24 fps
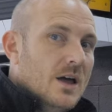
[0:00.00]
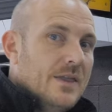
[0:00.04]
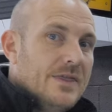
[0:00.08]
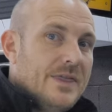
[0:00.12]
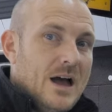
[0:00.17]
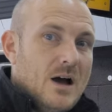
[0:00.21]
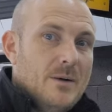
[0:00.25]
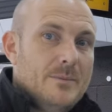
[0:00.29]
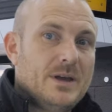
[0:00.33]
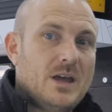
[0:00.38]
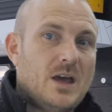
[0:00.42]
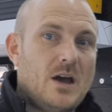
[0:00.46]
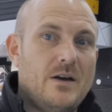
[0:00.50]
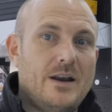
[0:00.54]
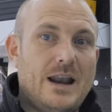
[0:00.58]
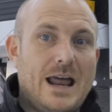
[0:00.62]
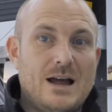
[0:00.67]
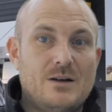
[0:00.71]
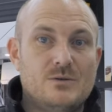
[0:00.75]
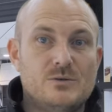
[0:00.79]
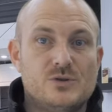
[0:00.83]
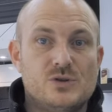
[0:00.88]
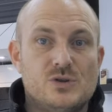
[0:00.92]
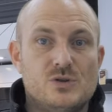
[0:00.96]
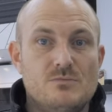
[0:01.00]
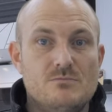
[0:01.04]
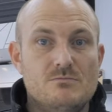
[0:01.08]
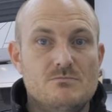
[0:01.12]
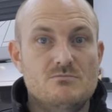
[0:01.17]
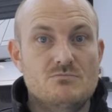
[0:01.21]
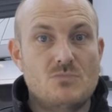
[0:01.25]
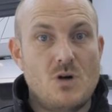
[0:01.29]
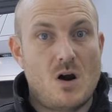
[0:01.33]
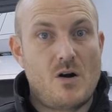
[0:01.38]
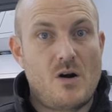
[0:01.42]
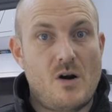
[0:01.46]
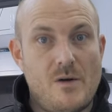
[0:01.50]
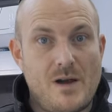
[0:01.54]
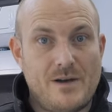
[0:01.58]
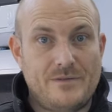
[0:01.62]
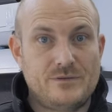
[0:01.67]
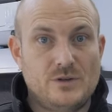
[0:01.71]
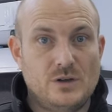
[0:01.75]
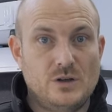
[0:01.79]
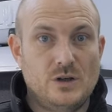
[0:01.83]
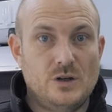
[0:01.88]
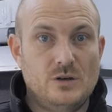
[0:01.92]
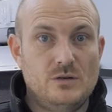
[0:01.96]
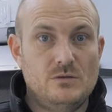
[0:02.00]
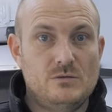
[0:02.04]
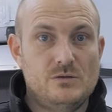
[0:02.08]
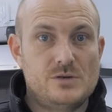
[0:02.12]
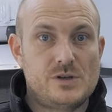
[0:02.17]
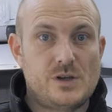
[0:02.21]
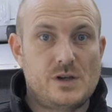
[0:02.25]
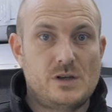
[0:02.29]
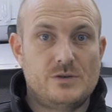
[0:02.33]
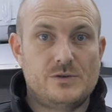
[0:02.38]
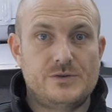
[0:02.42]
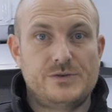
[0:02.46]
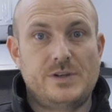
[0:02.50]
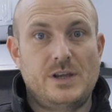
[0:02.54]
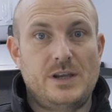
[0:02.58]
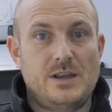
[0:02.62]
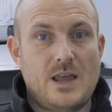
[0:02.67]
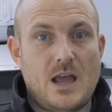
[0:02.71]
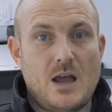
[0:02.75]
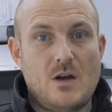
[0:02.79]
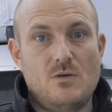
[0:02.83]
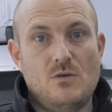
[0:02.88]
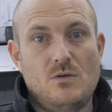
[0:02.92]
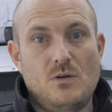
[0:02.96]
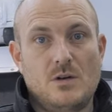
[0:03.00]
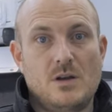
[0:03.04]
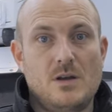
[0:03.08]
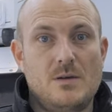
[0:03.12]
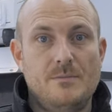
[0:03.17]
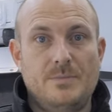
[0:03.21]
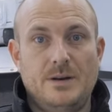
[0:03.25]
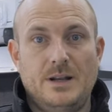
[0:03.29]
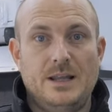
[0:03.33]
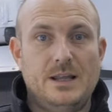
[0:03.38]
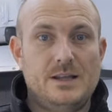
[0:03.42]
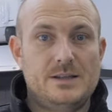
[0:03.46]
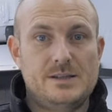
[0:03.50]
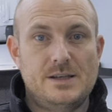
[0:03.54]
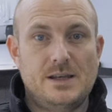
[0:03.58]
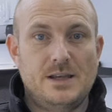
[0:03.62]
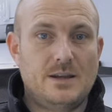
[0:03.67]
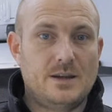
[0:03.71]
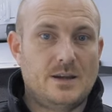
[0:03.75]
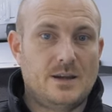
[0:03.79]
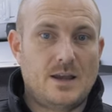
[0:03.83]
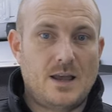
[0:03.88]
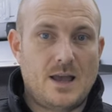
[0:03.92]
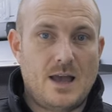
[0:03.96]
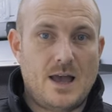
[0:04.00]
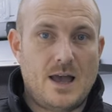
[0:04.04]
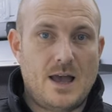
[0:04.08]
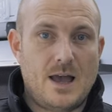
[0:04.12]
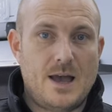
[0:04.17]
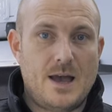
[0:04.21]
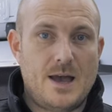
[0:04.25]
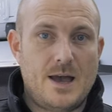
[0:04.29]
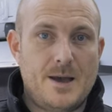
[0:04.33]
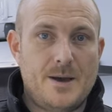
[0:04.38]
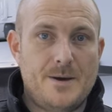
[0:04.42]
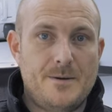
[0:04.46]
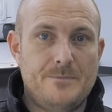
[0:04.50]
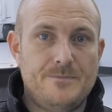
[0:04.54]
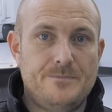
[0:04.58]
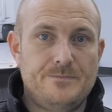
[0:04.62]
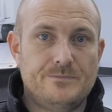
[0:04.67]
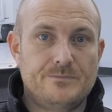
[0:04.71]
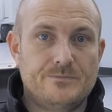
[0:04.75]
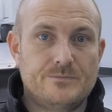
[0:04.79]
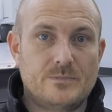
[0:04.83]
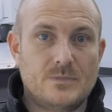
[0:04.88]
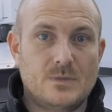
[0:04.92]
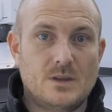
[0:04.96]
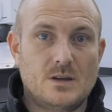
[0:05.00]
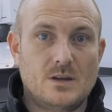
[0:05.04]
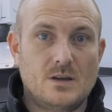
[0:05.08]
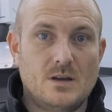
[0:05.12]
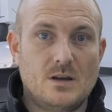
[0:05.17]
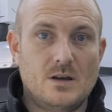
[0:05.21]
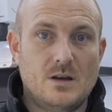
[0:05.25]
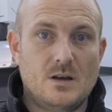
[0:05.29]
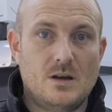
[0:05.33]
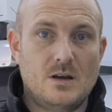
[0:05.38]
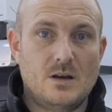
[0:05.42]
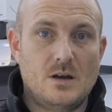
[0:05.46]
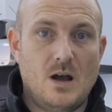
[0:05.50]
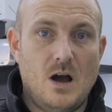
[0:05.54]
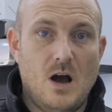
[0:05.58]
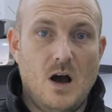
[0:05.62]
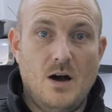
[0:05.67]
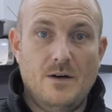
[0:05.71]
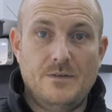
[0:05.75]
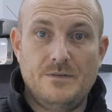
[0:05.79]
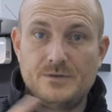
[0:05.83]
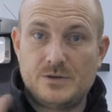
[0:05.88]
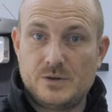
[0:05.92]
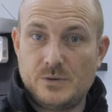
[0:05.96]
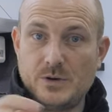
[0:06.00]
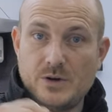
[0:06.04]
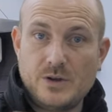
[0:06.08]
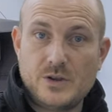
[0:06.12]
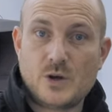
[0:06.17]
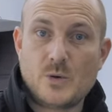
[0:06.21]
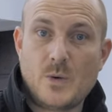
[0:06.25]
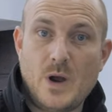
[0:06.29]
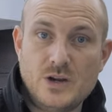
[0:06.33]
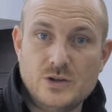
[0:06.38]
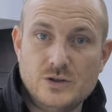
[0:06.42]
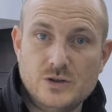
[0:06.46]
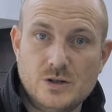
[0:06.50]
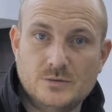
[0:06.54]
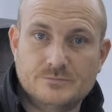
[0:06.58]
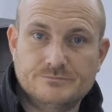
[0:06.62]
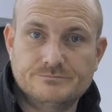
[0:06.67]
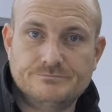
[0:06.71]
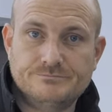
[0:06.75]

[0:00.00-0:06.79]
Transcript: That'll be going out tomorrow afternoon, so you'll see that all completed. Um, off to another question.